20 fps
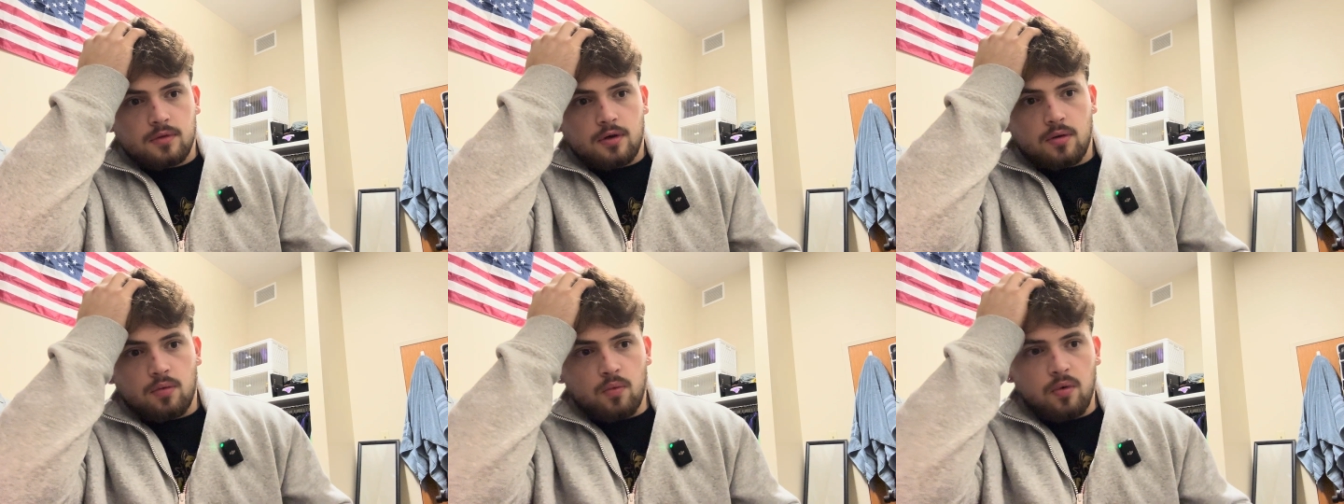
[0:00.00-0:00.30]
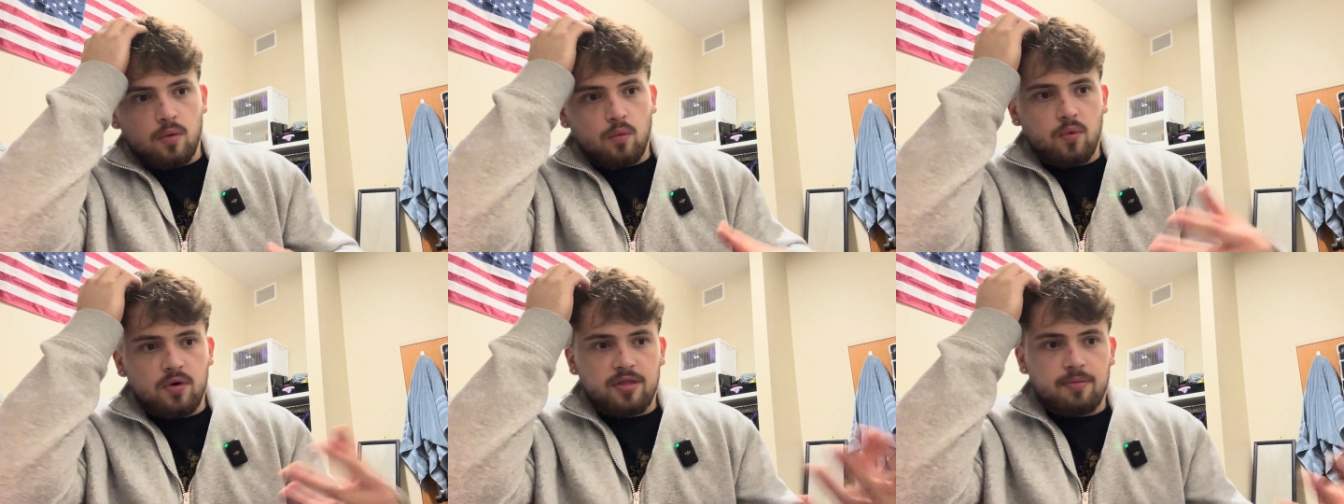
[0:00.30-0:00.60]

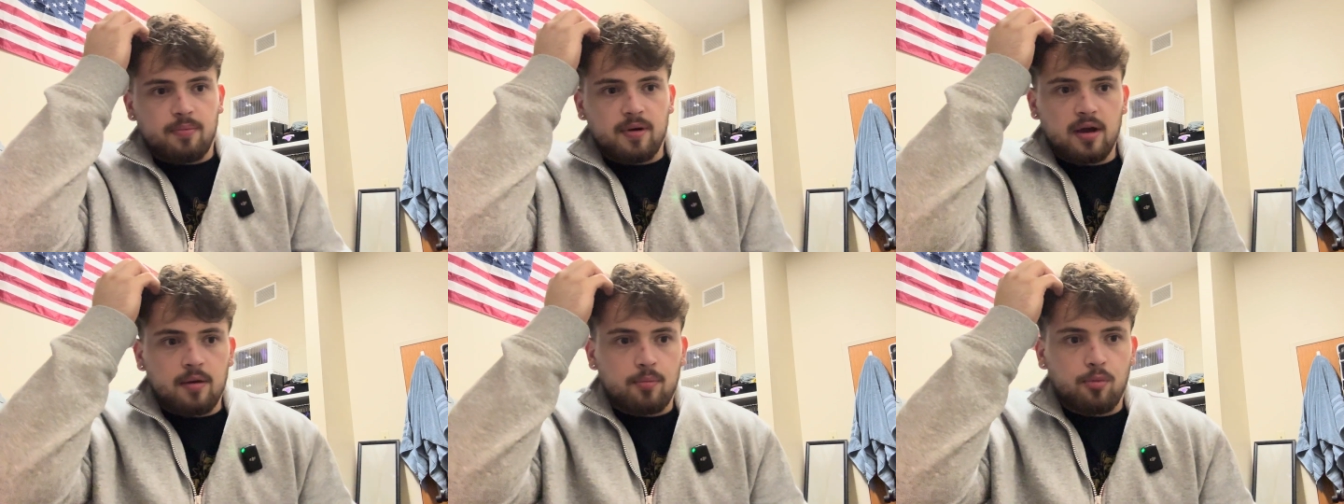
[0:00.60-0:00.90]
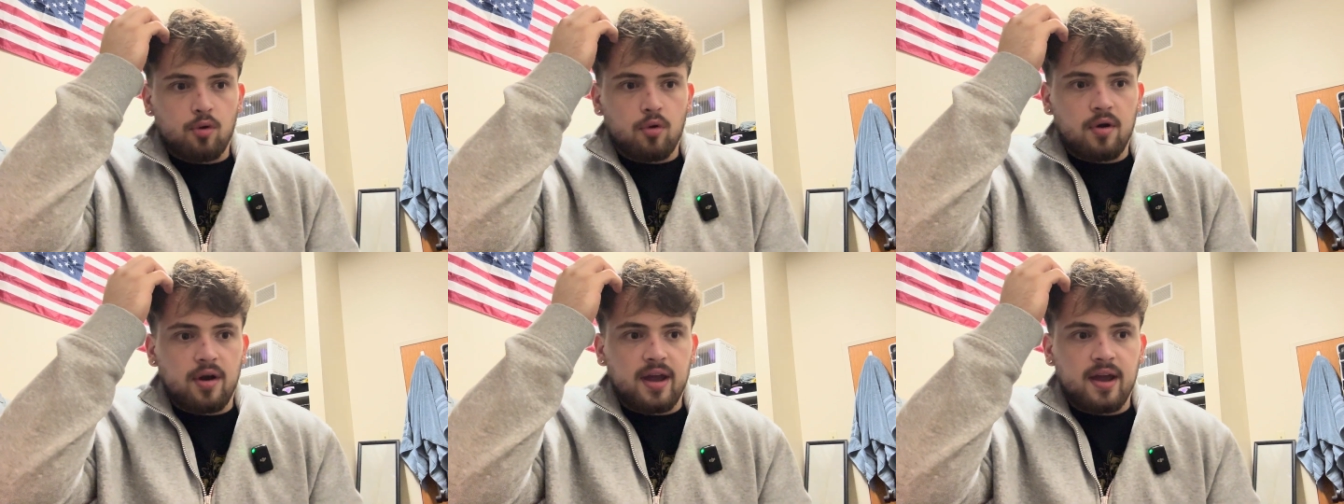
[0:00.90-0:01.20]
with Big
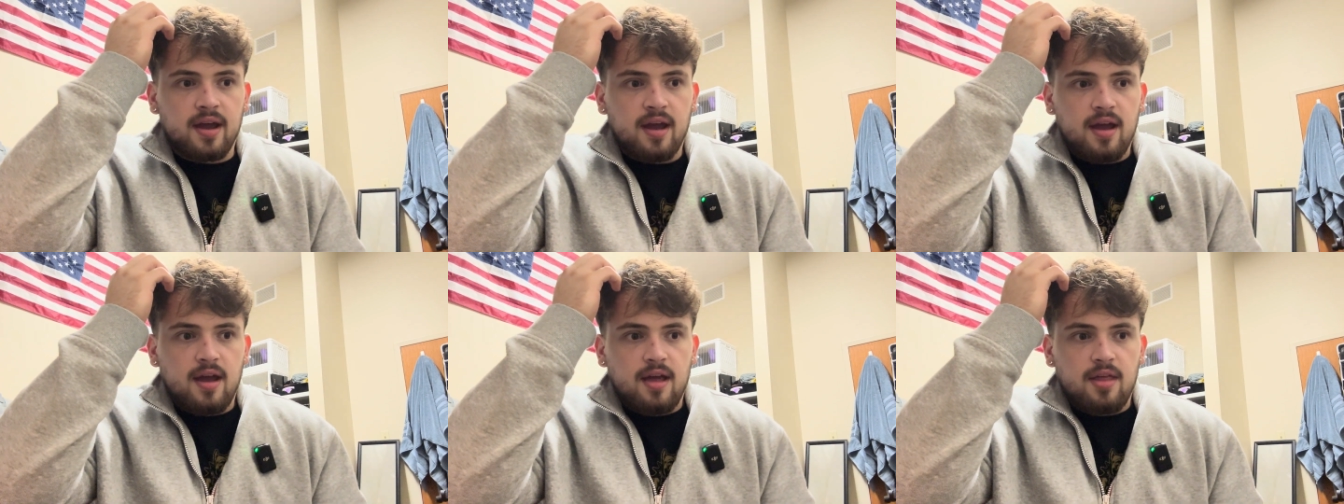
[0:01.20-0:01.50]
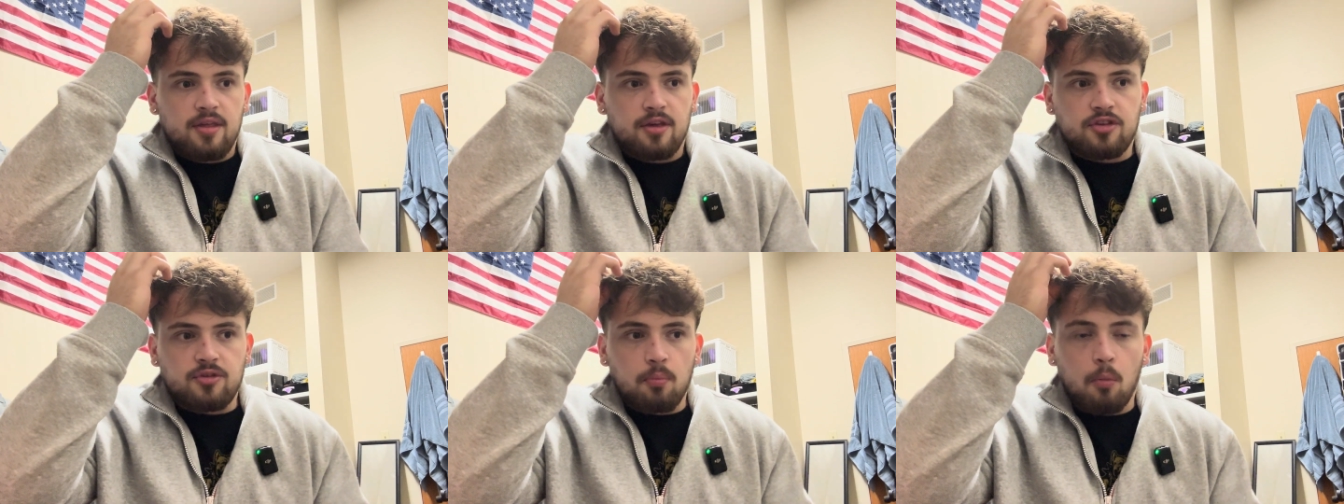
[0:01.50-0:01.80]
Boy,
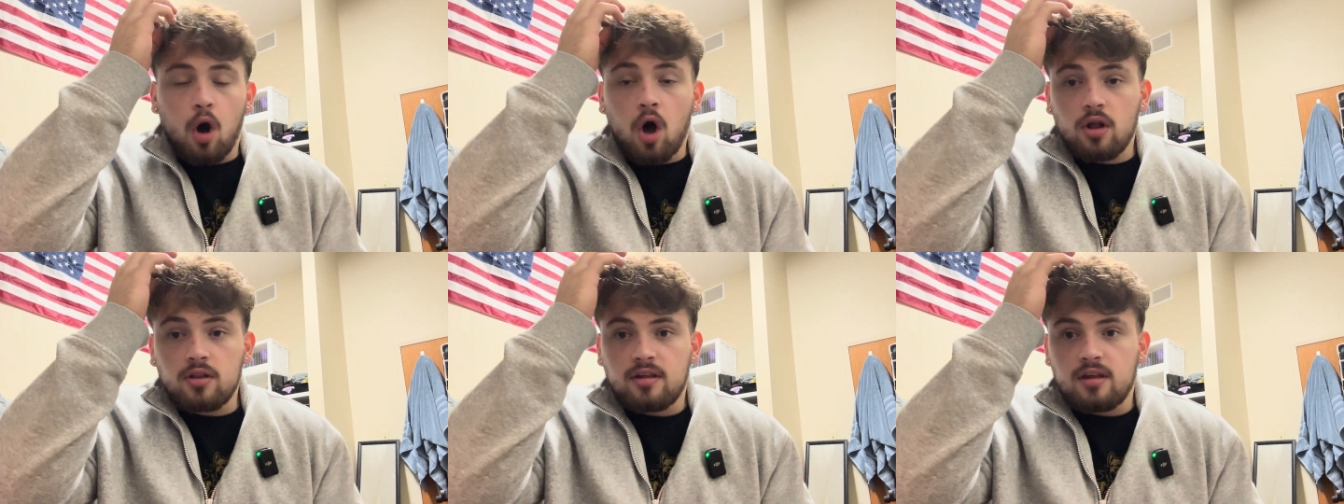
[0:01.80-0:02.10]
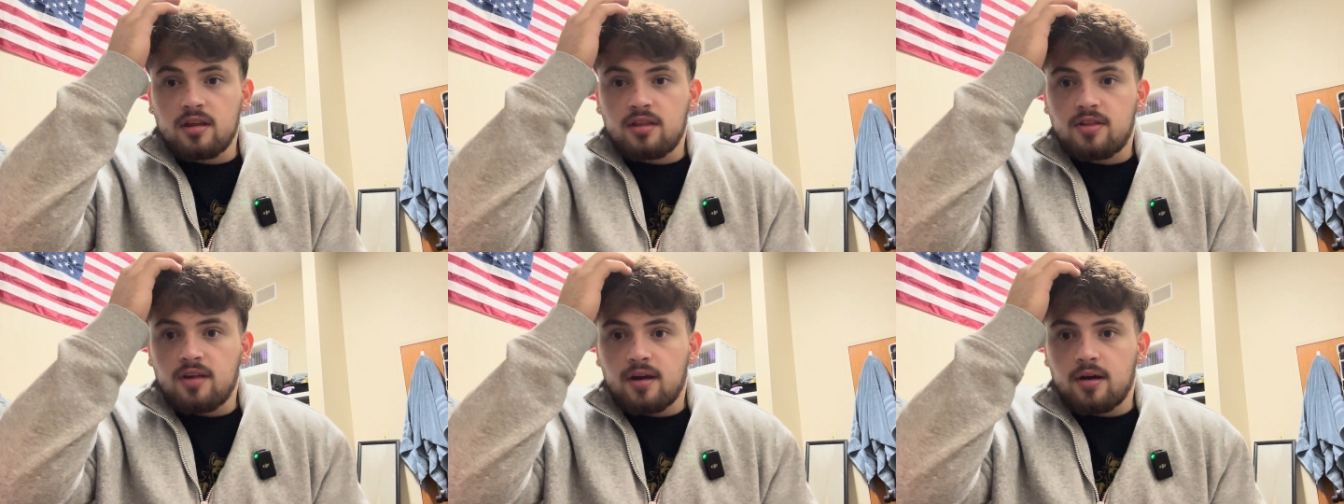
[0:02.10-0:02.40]
the small
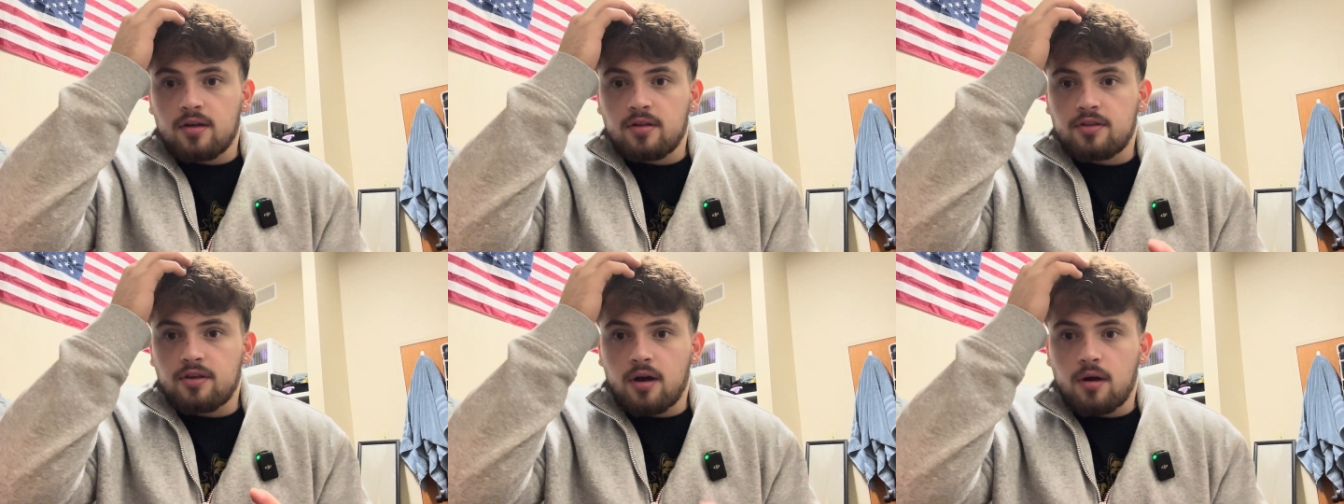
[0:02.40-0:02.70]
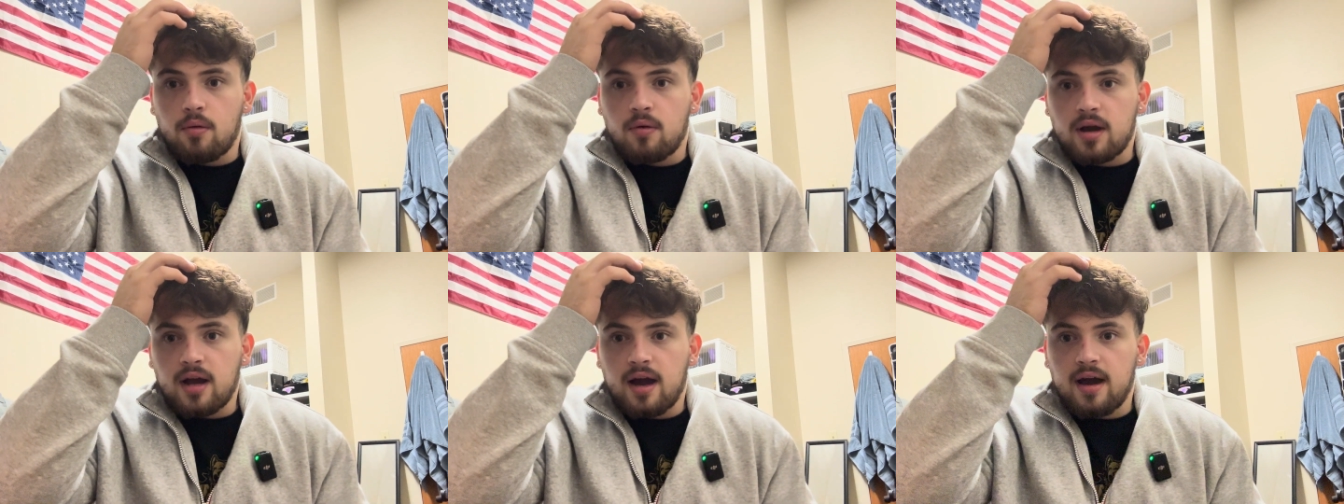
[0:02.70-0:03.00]
details
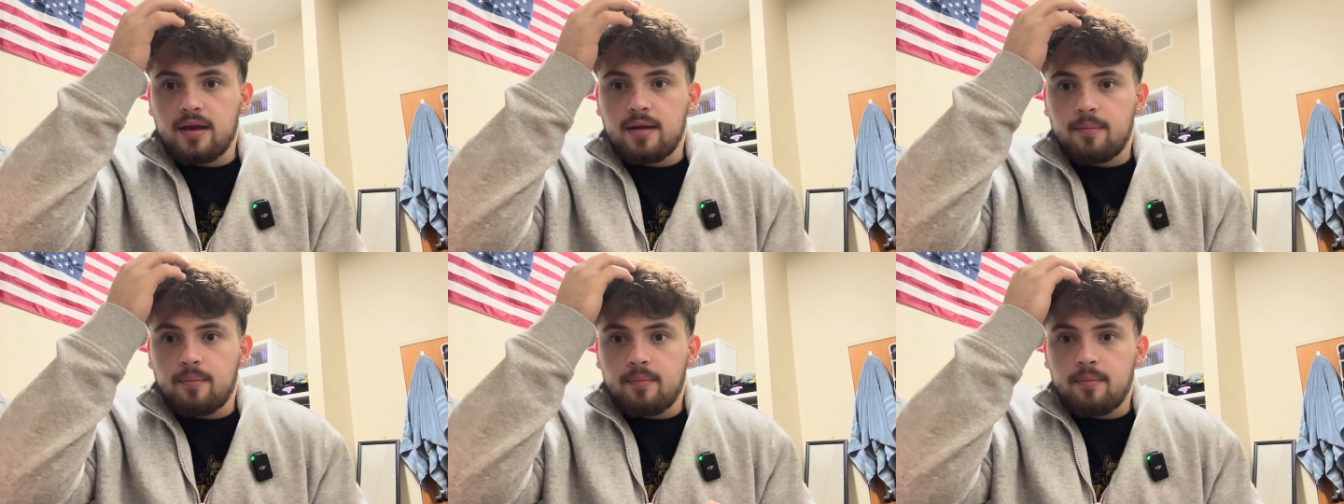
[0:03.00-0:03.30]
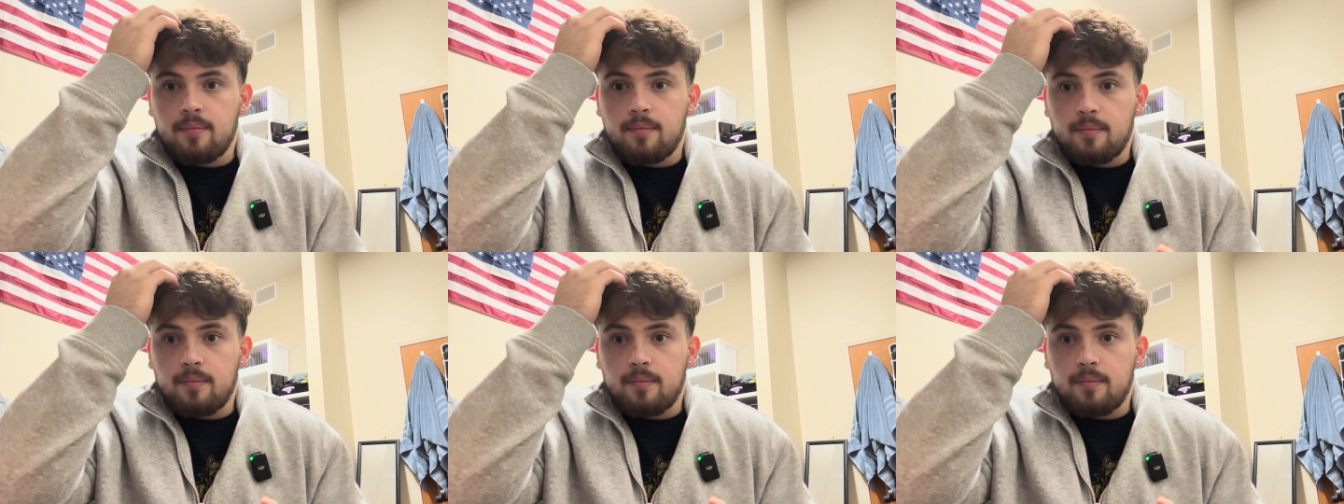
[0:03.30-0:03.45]
are what kind of